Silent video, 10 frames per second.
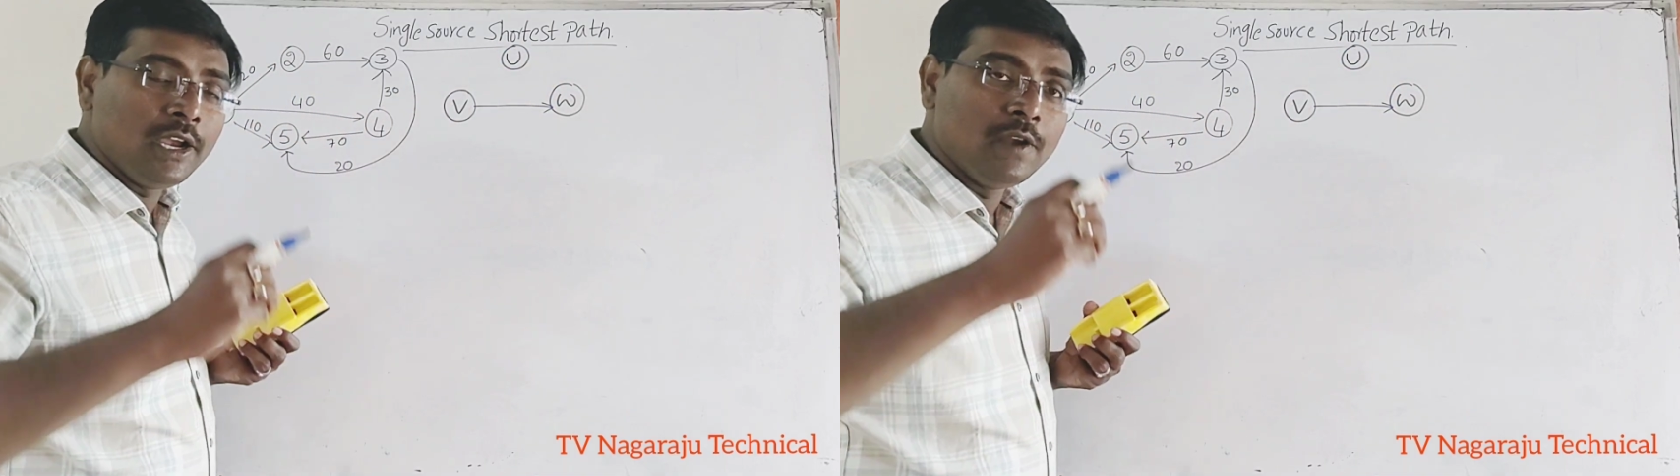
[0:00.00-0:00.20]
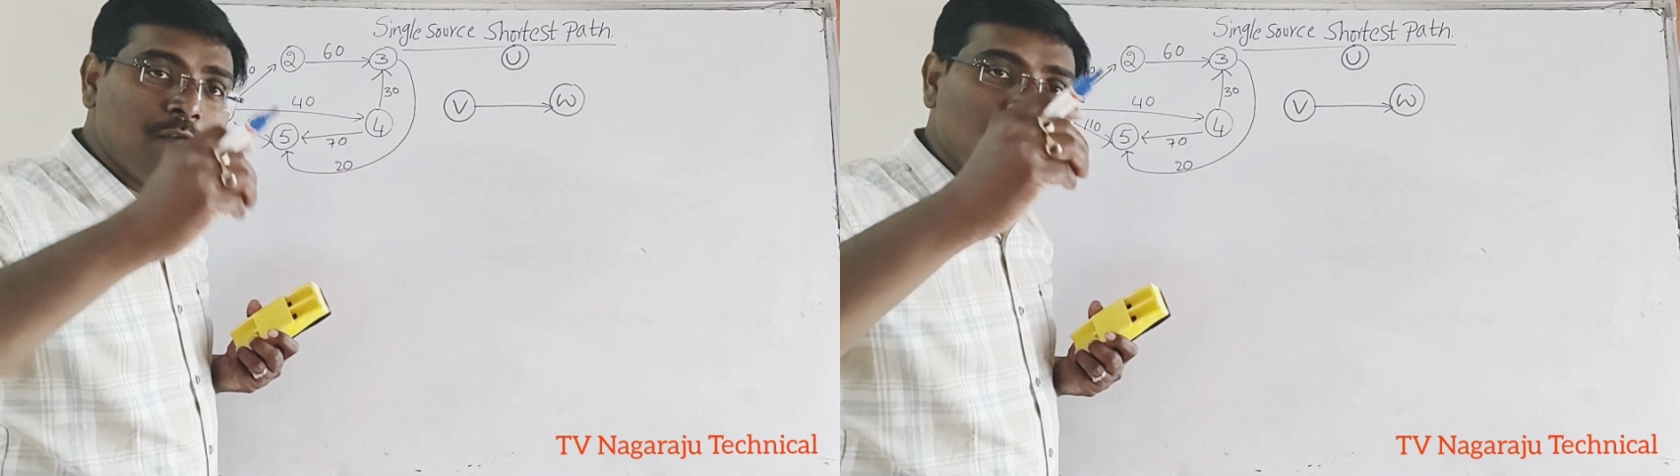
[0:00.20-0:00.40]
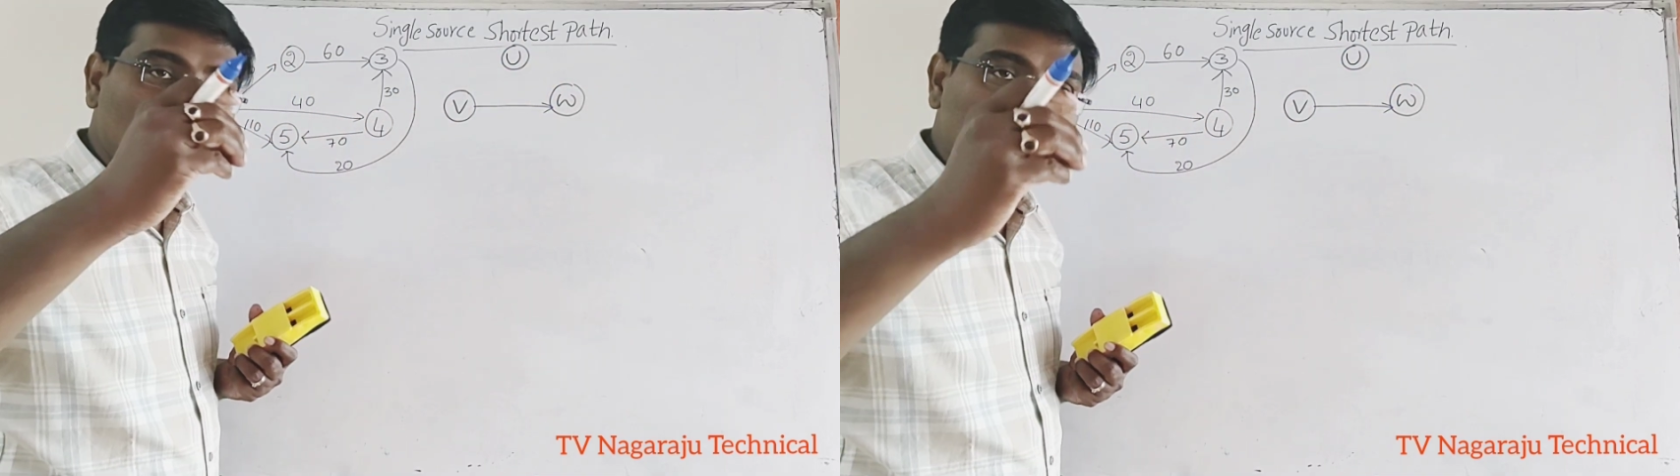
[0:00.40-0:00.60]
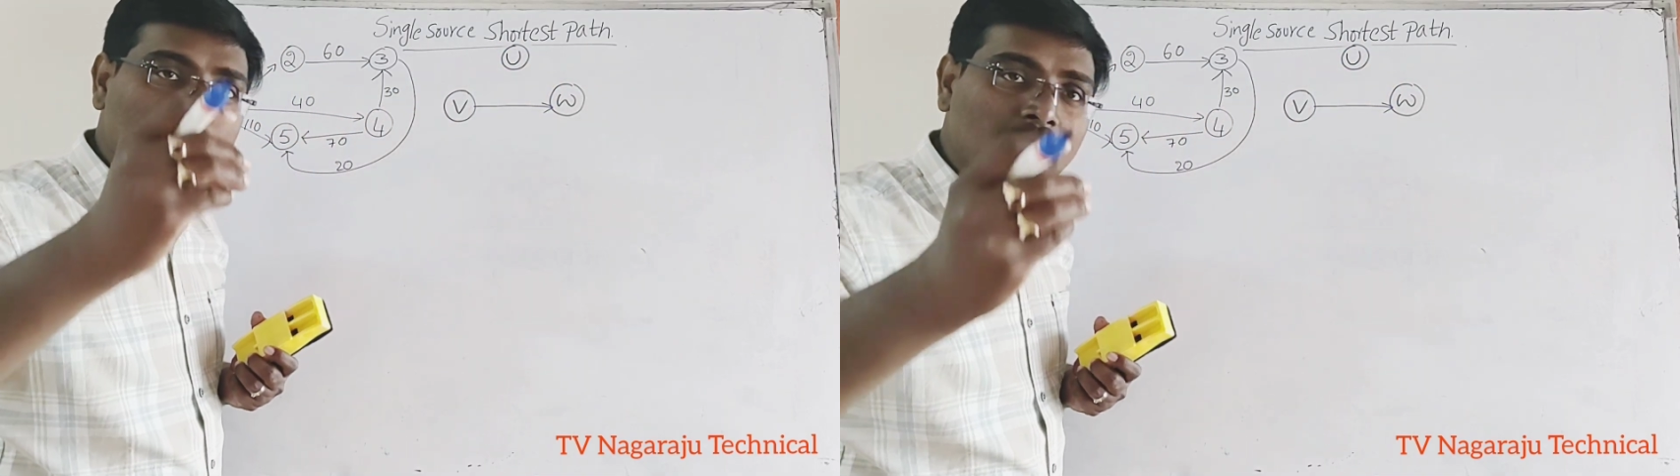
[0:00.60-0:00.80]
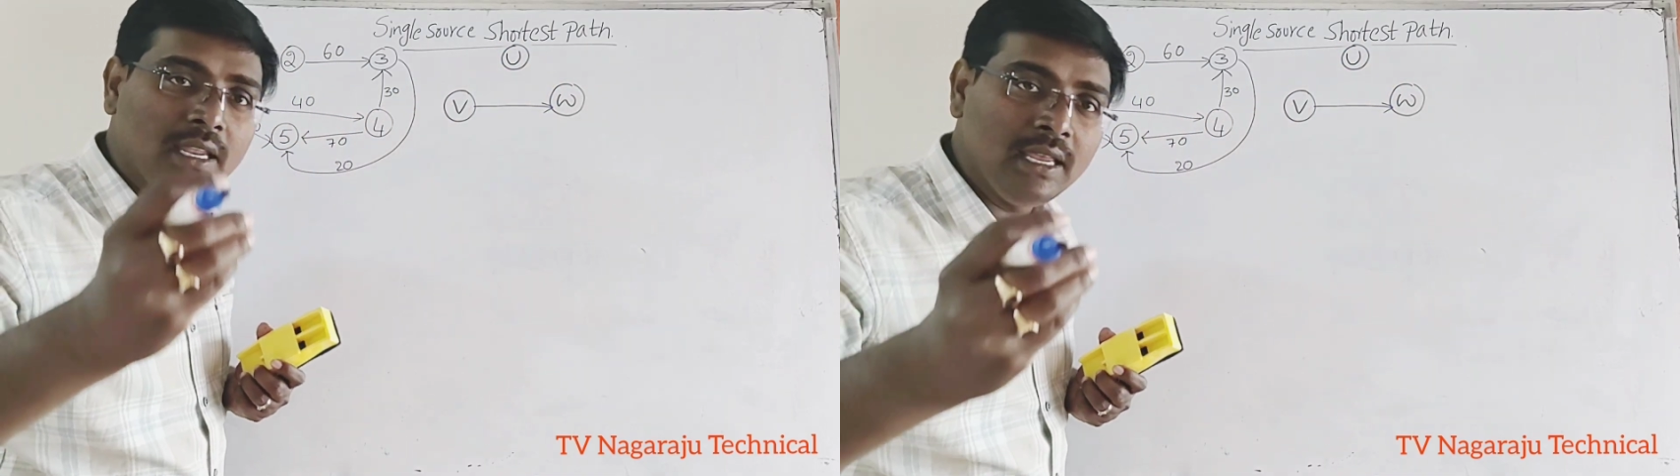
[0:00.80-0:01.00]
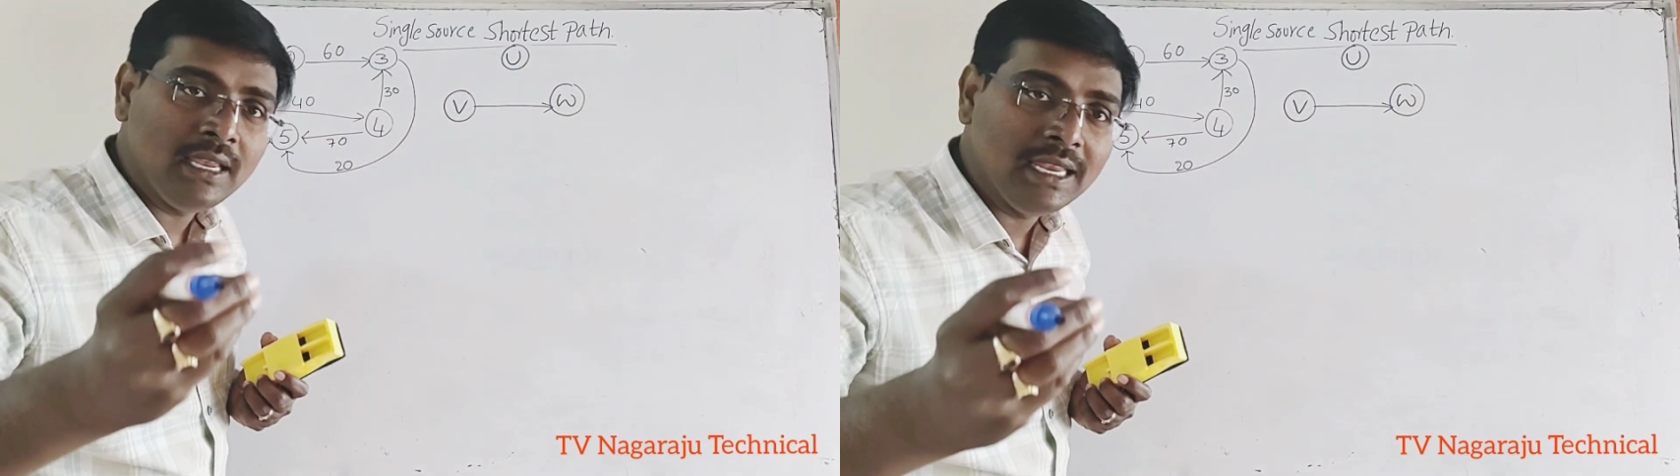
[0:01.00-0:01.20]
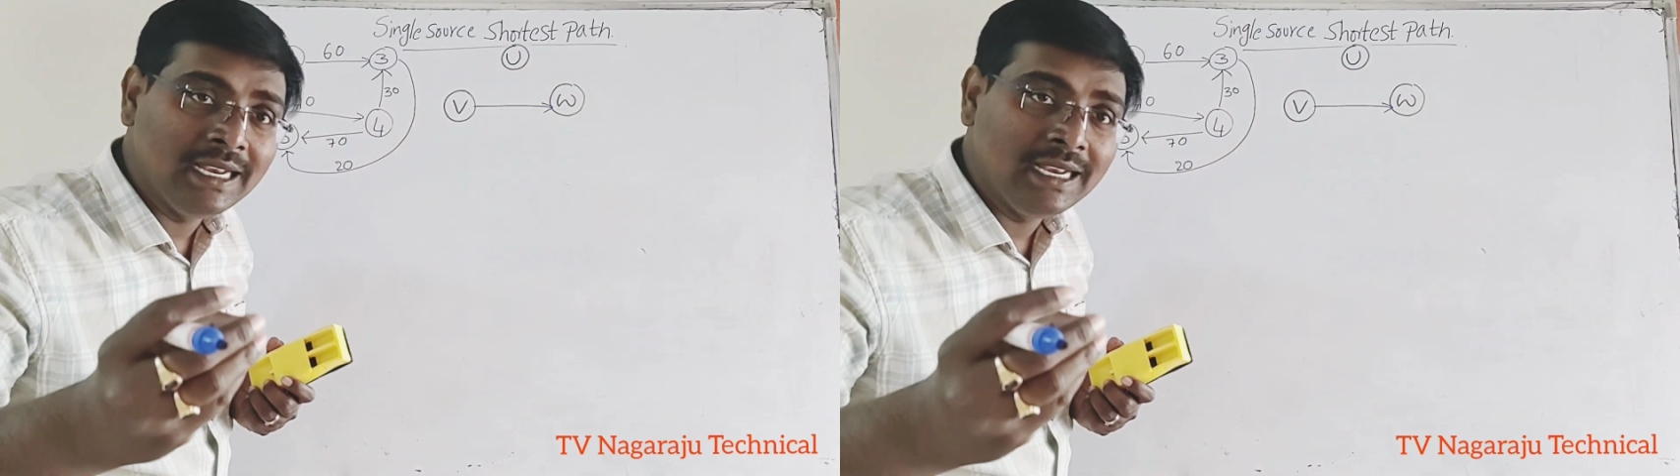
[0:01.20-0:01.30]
if you have any